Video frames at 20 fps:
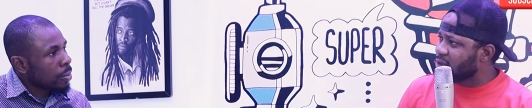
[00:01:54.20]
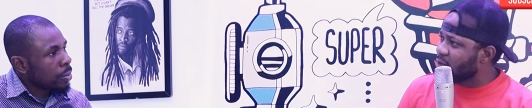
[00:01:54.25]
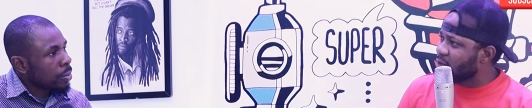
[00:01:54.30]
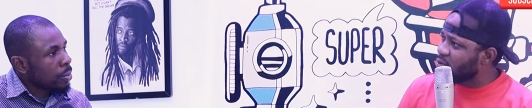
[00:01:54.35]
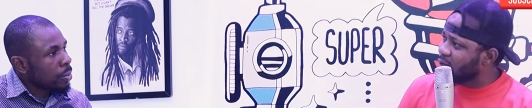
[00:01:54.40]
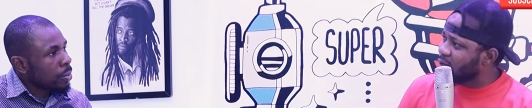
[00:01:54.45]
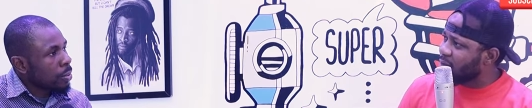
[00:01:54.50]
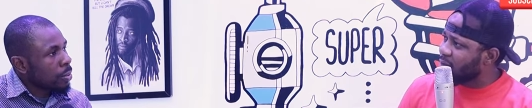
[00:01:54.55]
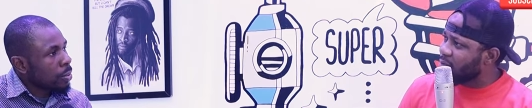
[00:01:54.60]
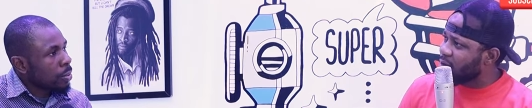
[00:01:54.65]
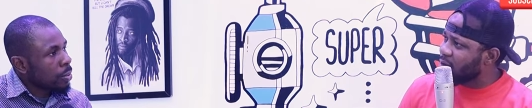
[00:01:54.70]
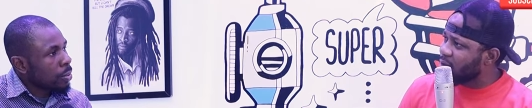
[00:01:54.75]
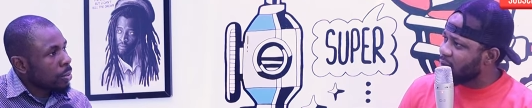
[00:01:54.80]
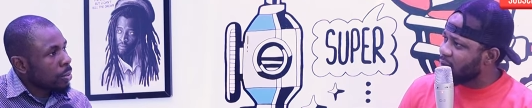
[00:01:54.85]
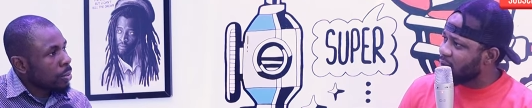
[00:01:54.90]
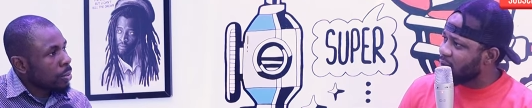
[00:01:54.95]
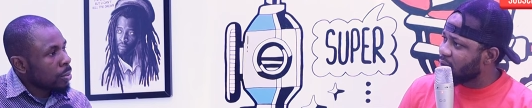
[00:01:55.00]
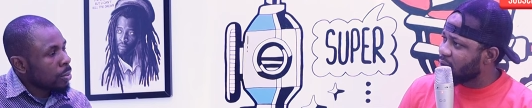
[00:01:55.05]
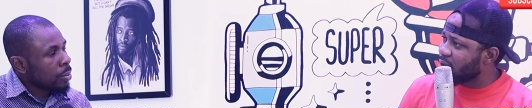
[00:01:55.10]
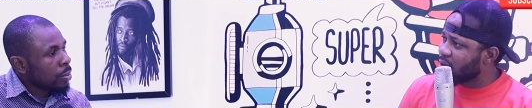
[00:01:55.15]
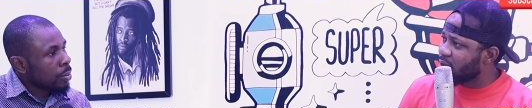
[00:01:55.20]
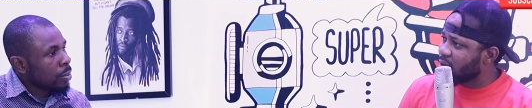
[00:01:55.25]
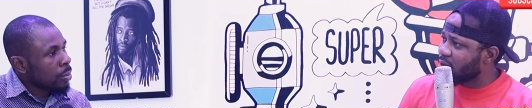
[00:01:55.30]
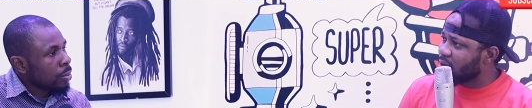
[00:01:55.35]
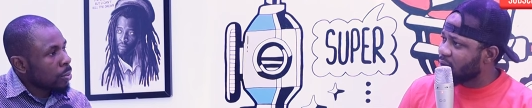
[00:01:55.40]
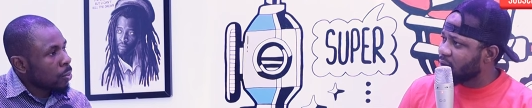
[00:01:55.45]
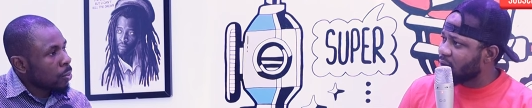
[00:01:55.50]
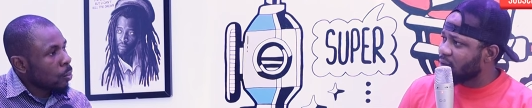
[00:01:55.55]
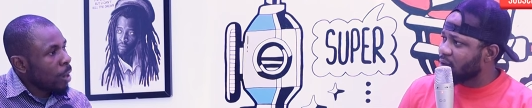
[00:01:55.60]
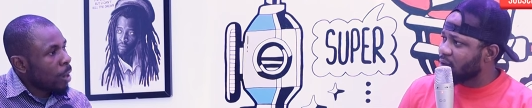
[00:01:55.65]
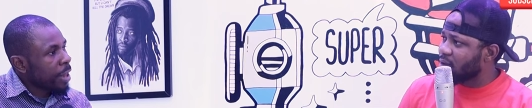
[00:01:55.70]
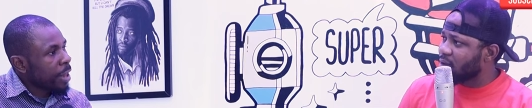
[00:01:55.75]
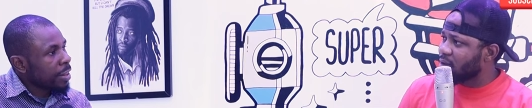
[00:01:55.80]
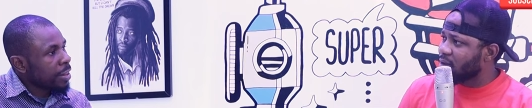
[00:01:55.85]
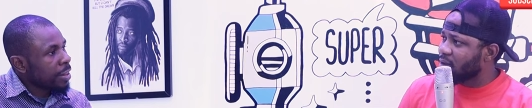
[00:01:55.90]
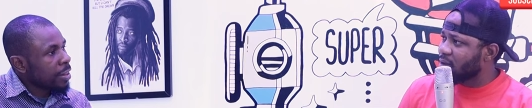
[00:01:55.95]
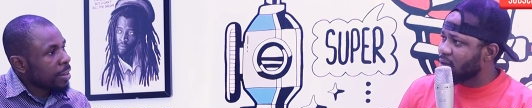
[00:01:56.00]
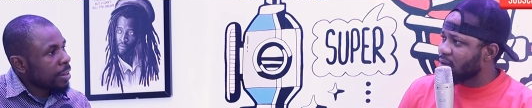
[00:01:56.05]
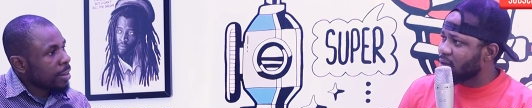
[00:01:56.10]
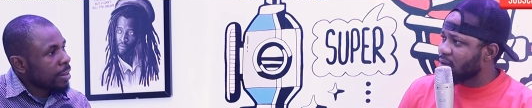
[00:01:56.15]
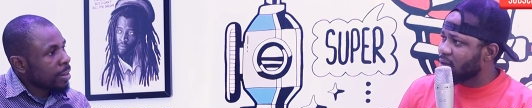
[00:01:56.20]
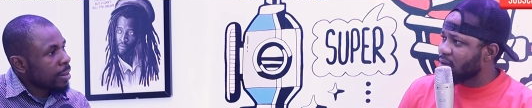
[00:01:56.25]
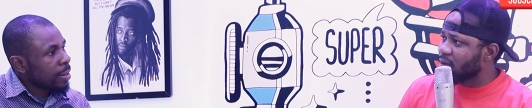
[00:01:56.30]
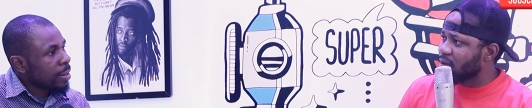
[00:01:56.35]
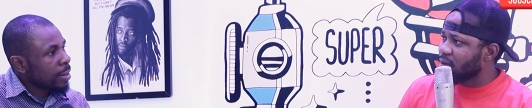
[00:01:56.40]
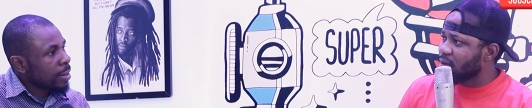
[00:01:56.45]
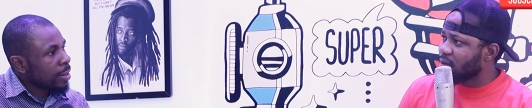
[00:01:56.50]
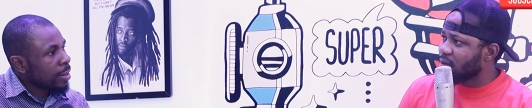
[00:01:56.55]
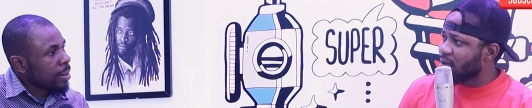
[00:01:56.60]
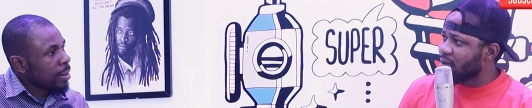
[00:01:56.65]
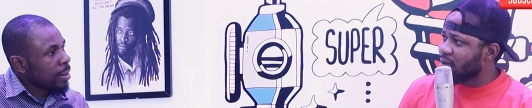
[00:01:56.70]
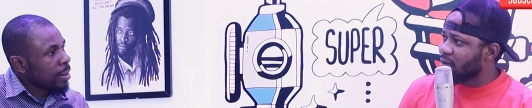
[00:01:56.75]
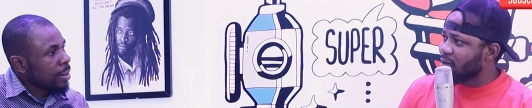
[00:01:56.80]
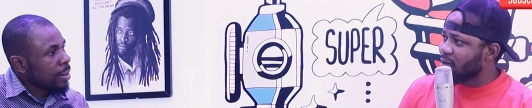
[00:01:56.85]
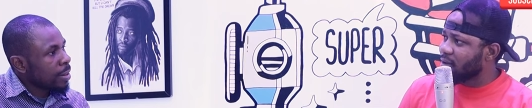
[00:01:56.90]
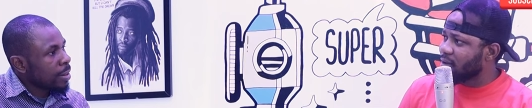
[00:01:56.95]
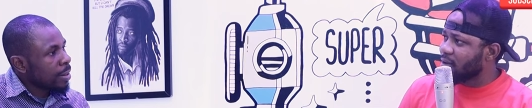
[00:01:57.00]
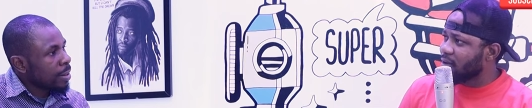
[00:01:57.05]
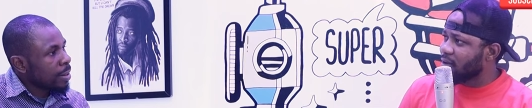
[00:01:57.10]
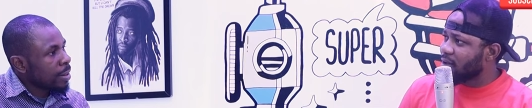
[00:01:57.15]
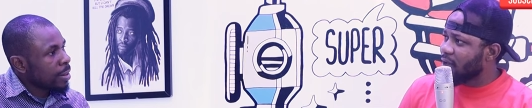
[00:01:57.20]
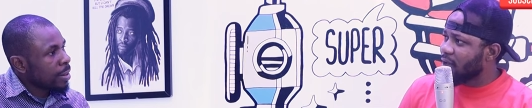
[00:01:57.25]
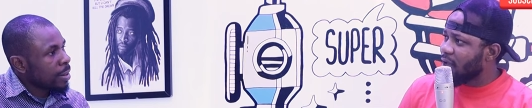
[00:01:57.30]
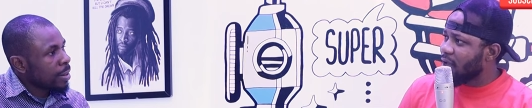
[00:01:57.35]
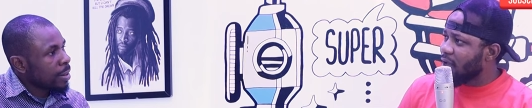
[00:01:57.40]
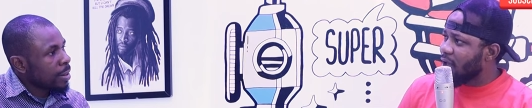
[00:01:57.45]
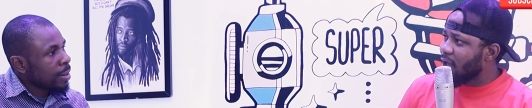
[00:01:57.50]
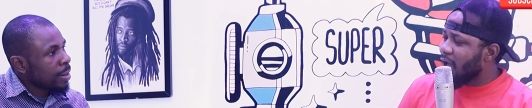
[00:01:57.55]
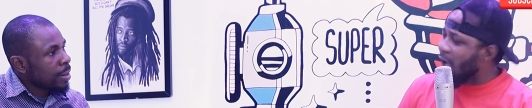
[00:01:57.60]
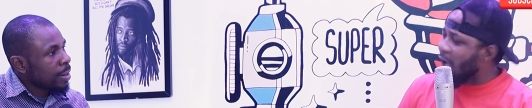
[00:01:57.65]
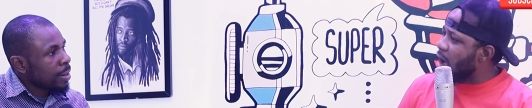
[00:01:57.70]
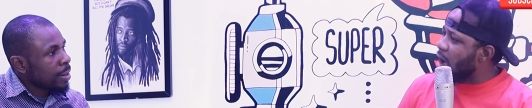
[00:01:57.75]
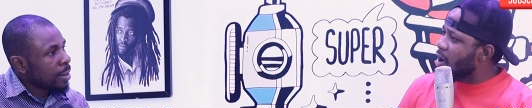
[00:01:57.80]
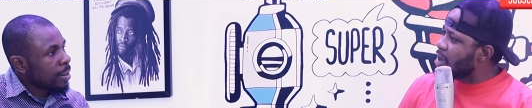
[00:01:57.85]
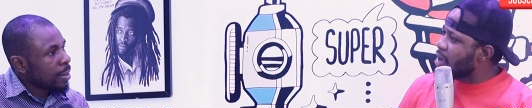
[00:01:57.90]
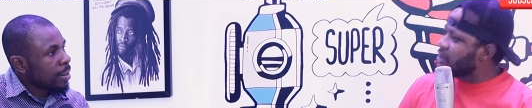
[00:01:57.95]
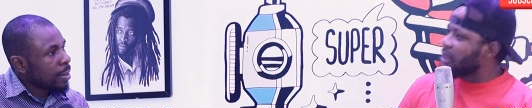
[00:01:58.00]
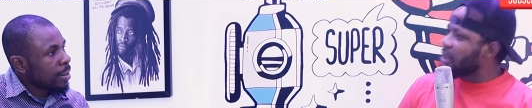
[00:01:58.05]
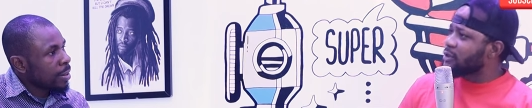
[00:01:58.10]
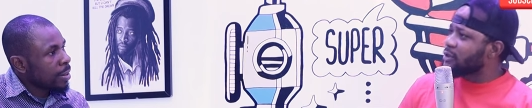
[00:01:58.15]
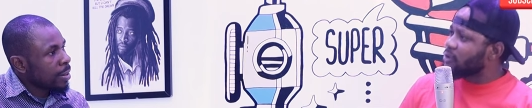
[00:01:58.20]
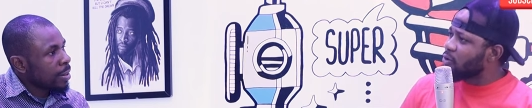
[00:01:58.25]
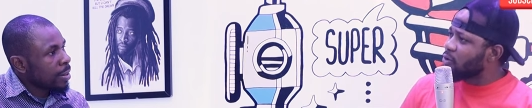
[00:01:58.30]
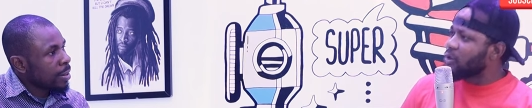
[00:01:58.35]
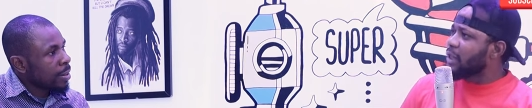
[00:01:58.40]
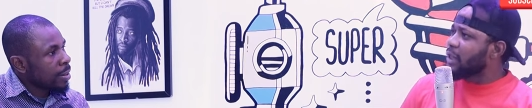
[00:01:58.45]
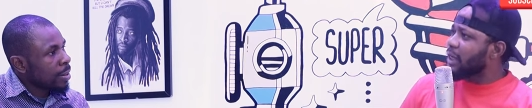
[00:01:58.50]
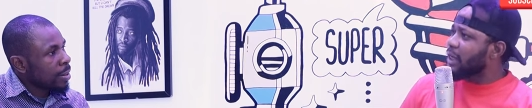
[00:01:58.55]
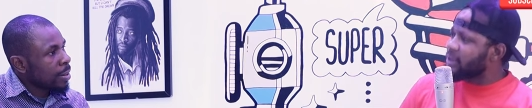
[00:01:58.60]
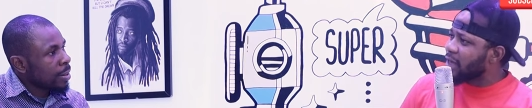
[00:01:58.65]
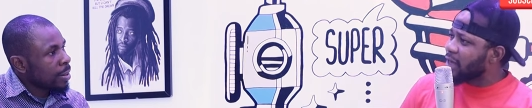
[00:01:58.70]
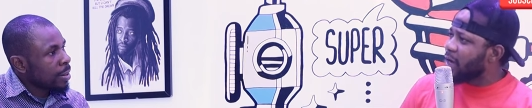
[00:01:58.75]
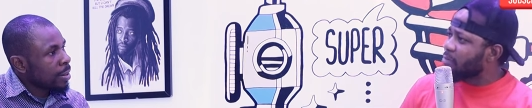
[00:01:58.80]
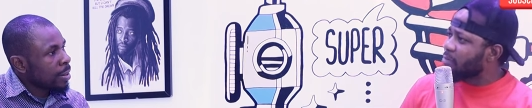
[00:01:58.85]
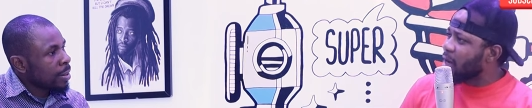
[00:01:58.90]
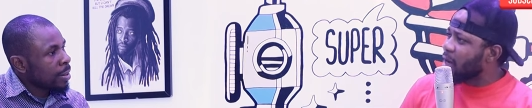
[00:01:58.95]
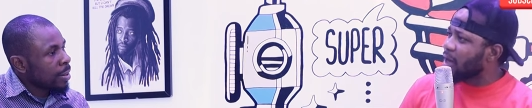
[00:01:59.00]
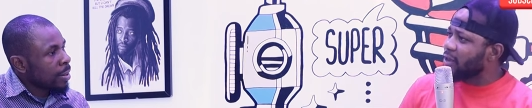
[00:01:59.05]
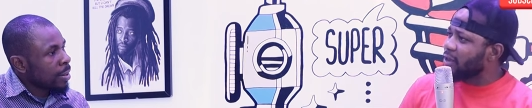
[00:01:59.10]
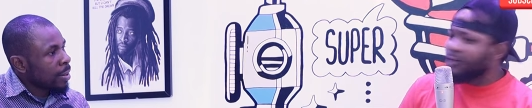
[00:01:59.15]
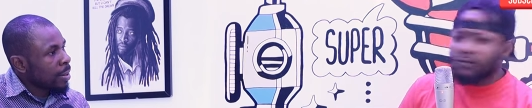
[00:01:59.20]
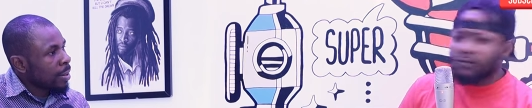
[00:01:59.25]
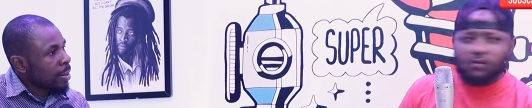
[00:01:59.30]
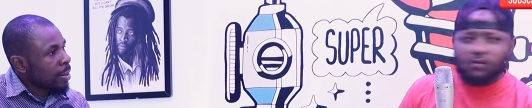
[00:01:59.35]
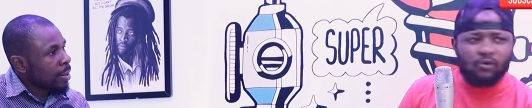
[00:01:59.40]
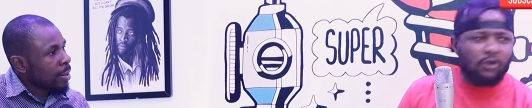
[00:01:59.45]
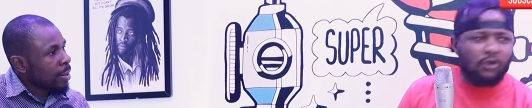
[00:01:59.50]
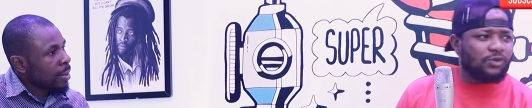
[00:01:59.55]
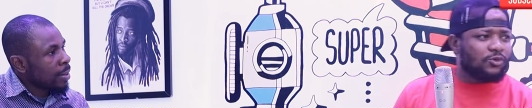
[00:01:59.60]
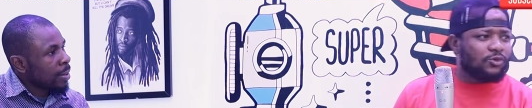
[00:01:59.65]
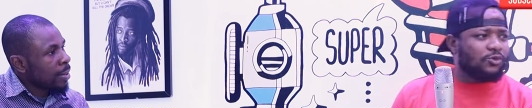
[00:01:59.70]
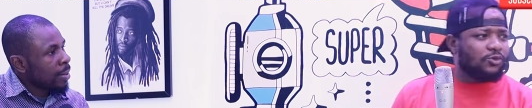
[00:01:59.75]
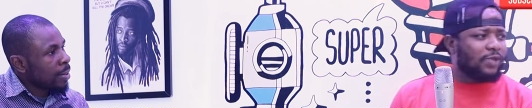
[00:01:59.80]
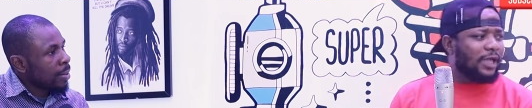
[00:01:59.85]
Speaker 1: now who they be? White. How angels look like, child man? If you go to school